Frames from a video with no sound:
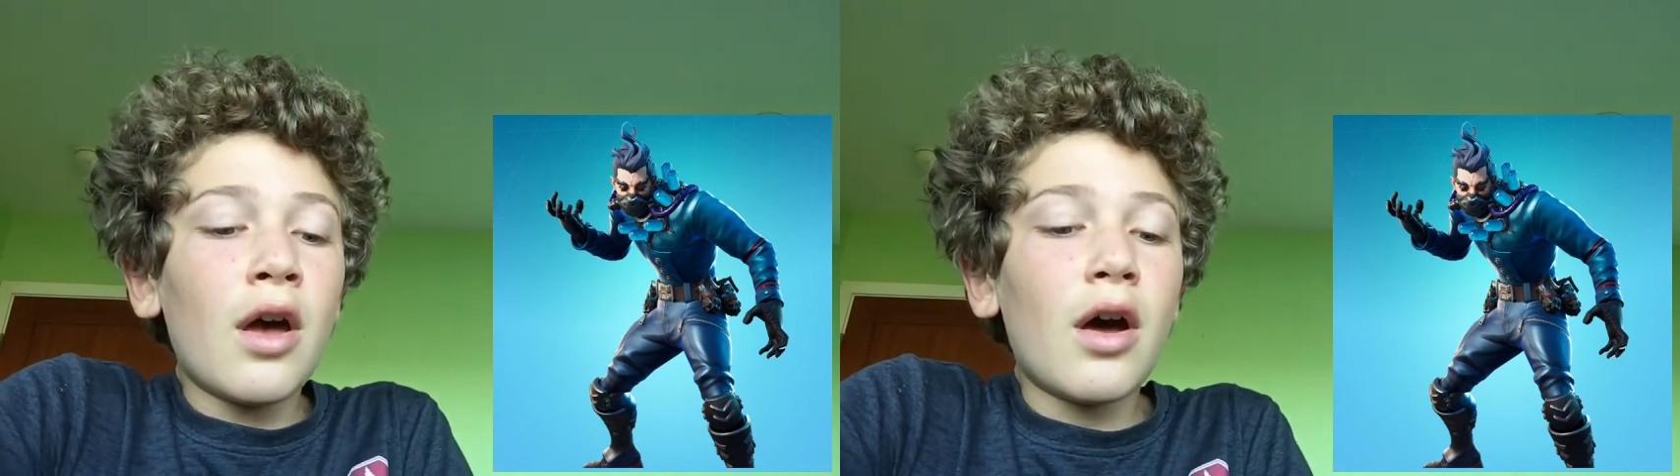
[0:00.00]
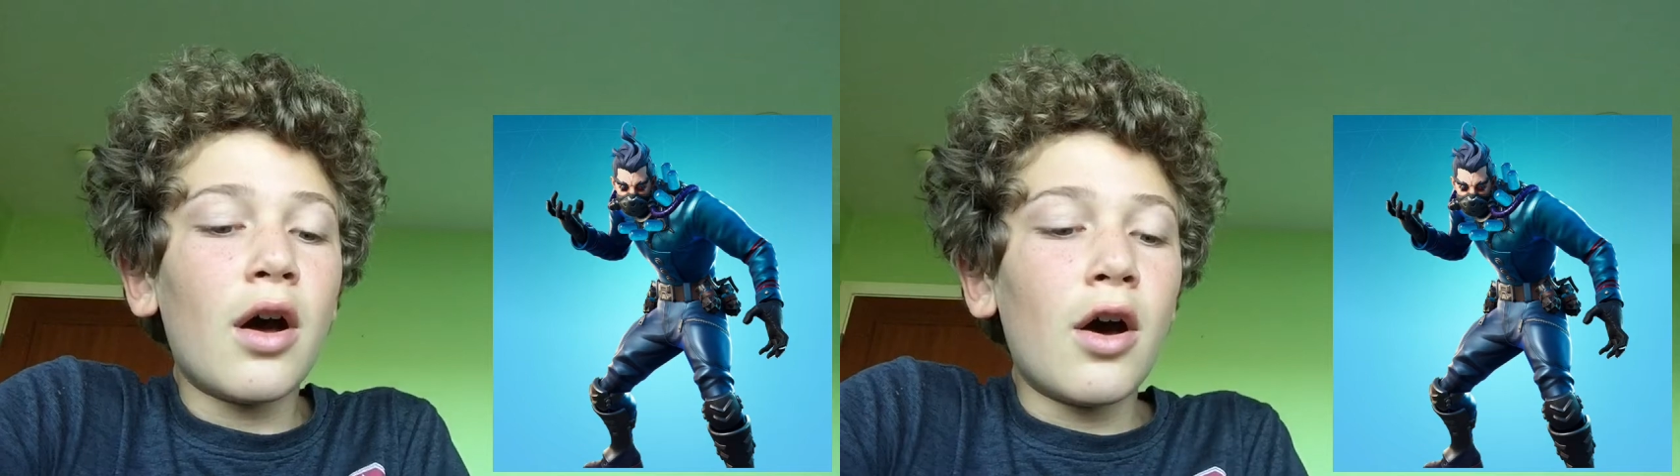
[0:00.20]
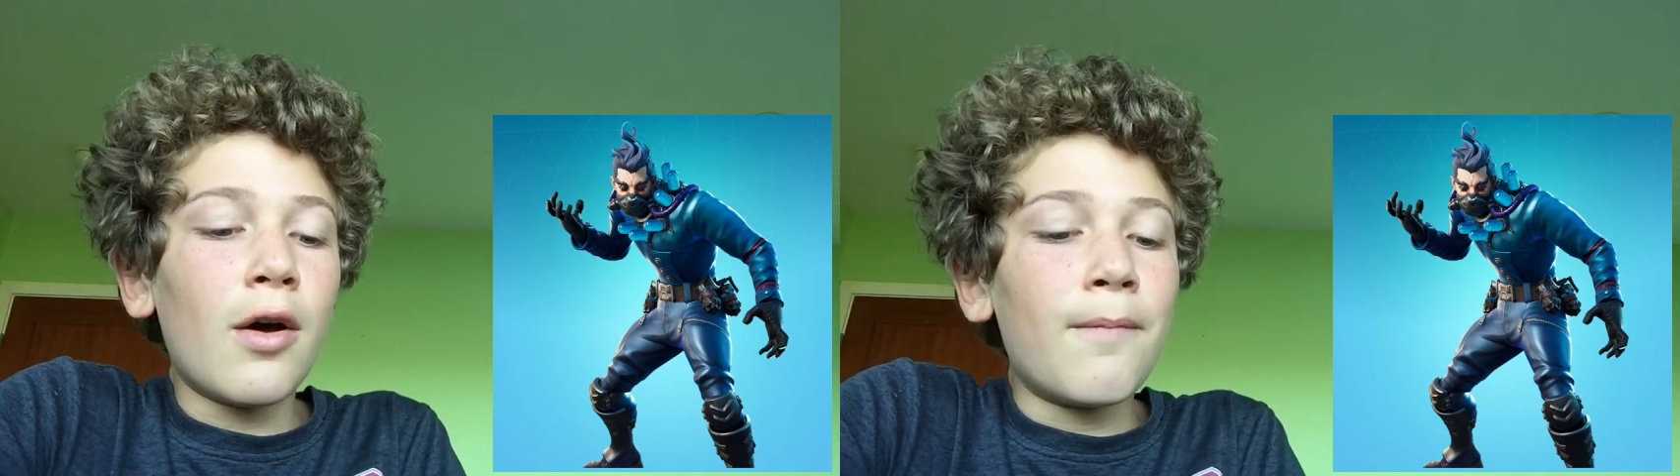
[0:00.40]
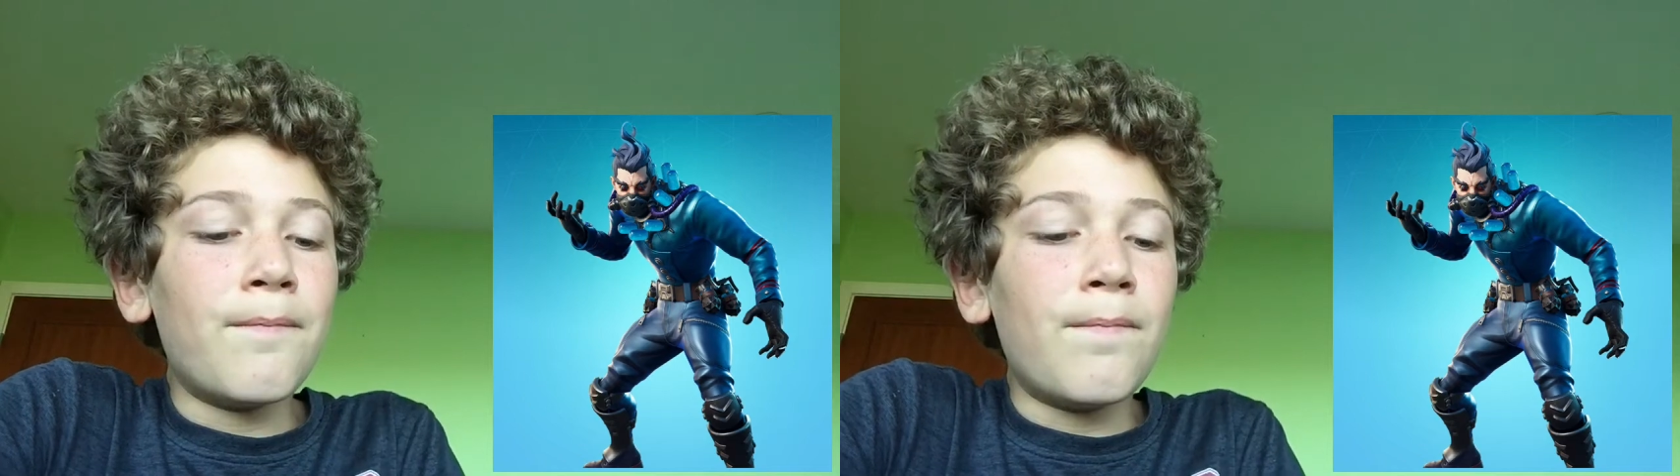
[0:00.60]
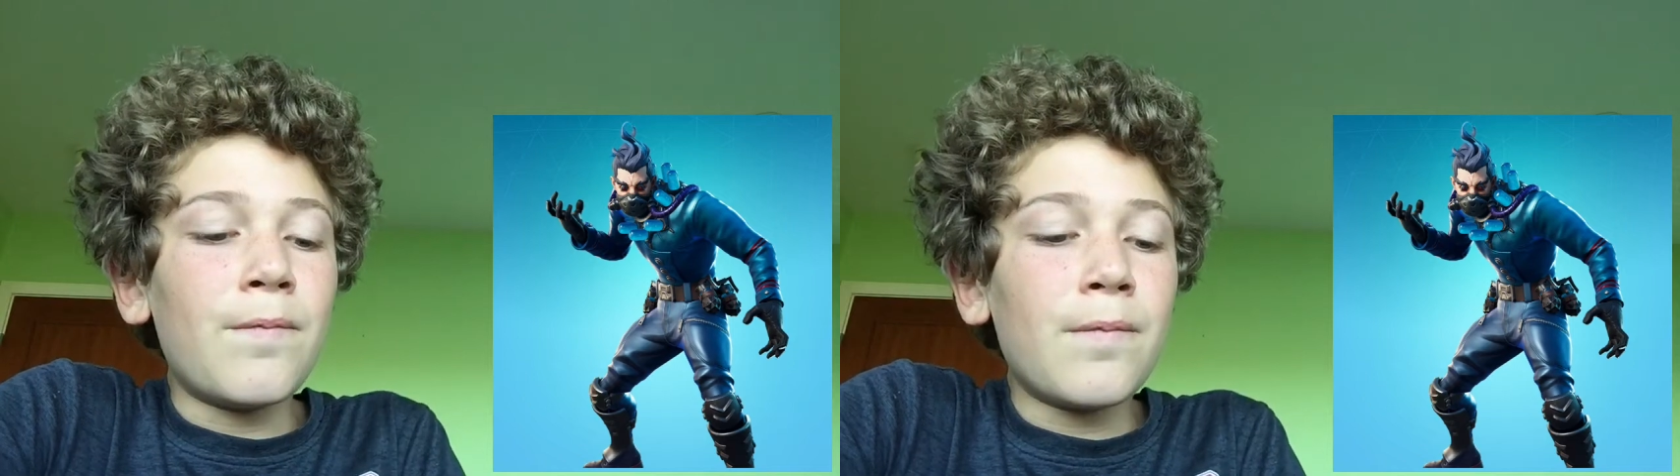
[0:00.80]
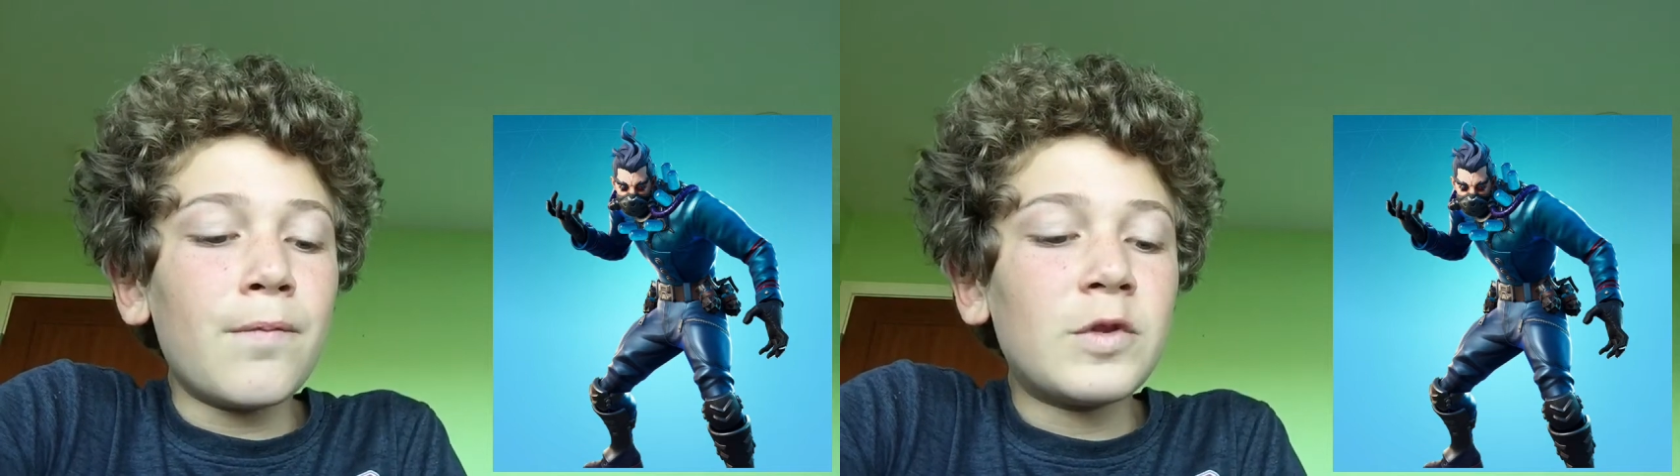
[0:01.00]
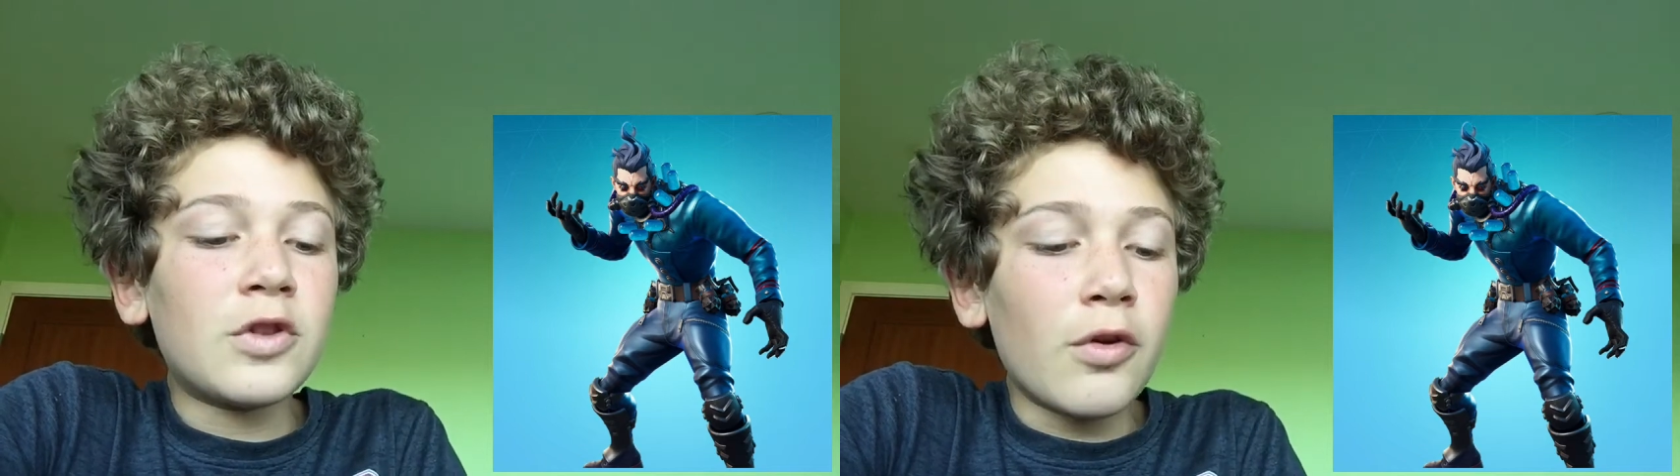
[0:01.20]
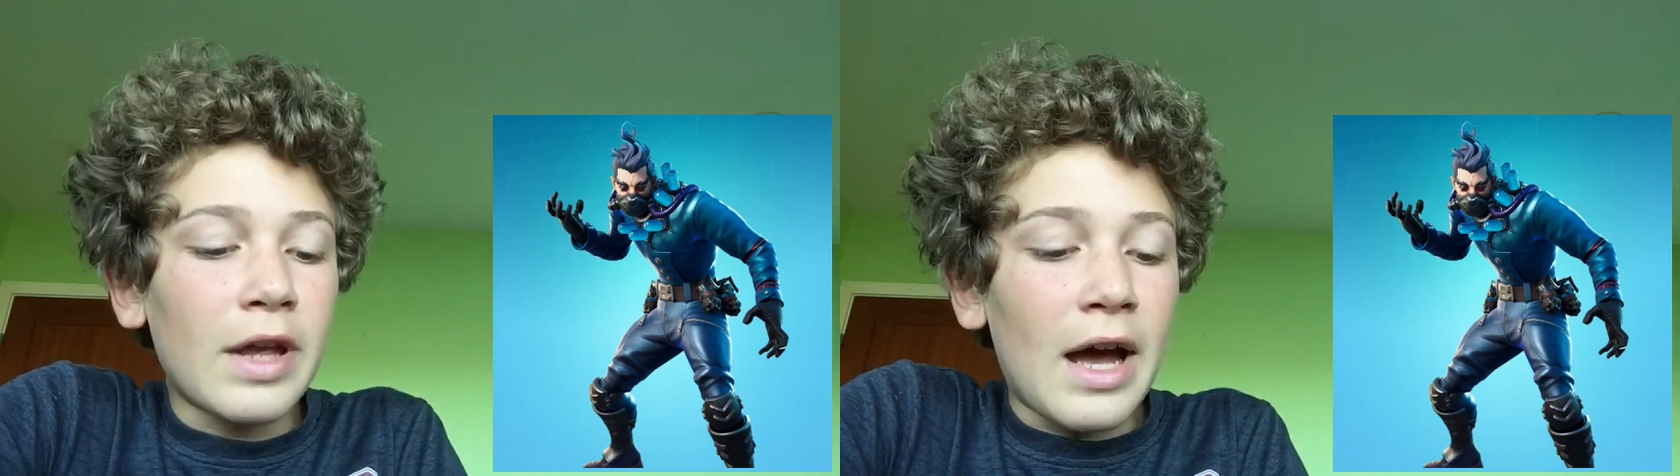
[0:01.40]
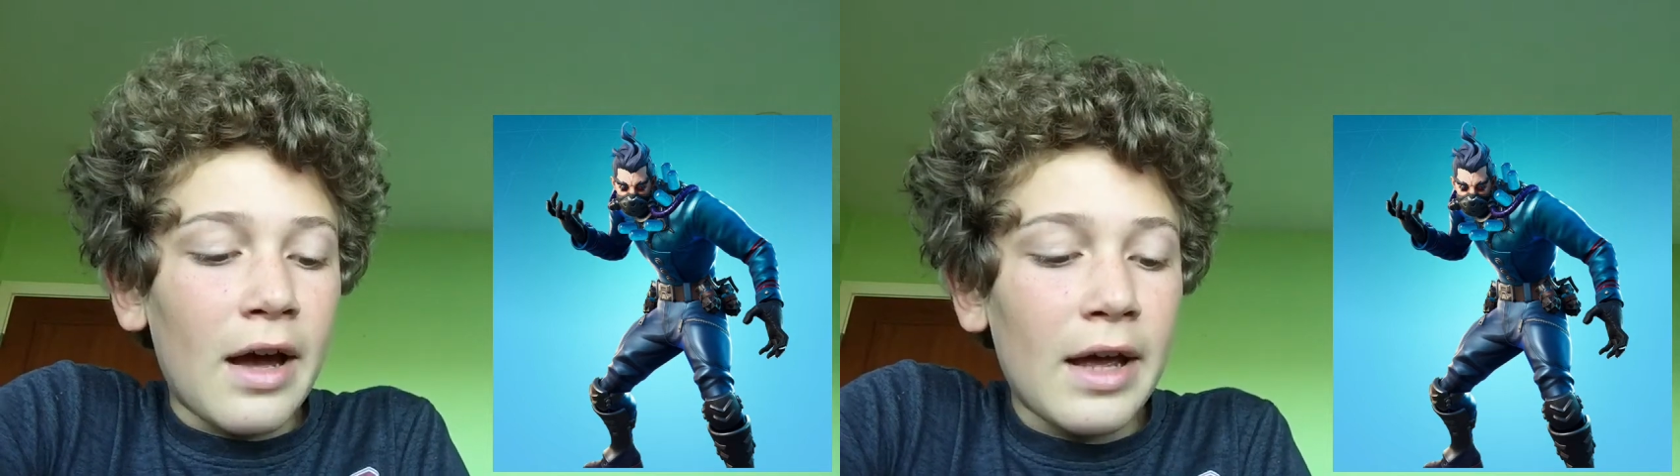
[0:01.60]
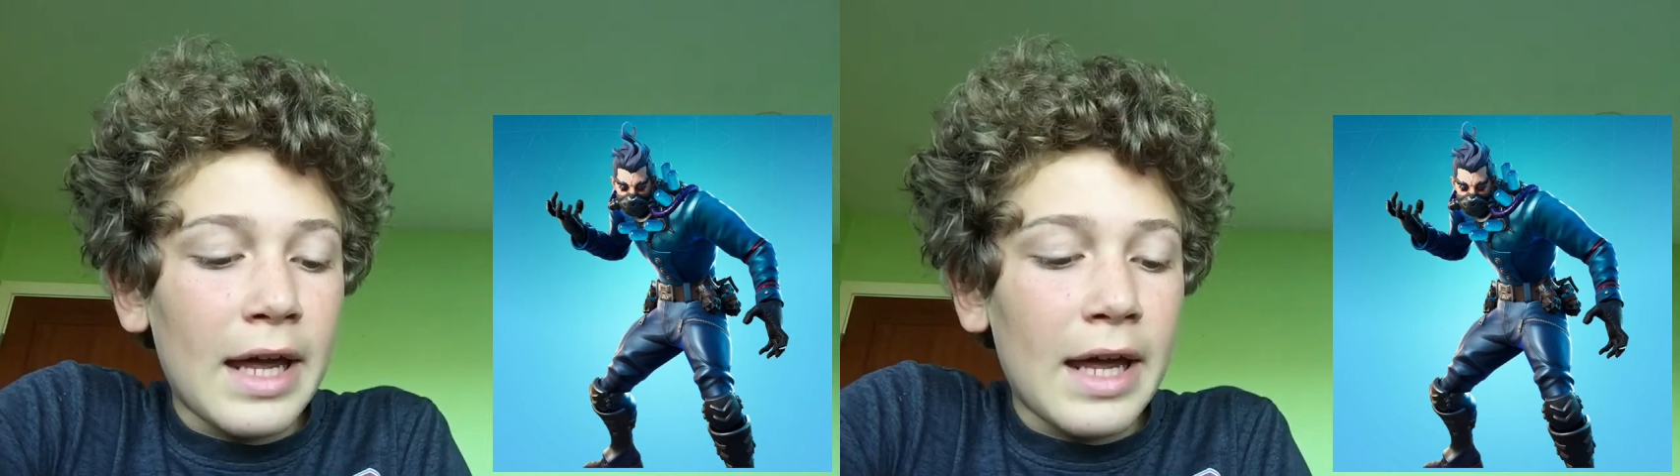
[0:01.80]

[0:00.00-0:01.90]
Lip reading: So yeah,